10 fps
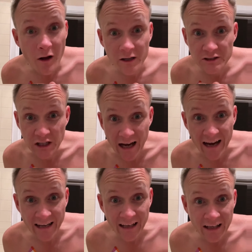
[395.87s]

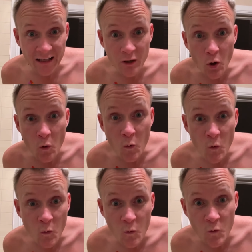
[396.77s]
Shiny
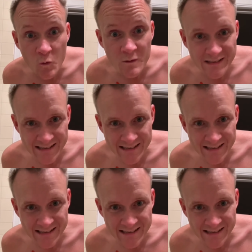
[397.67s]
nose,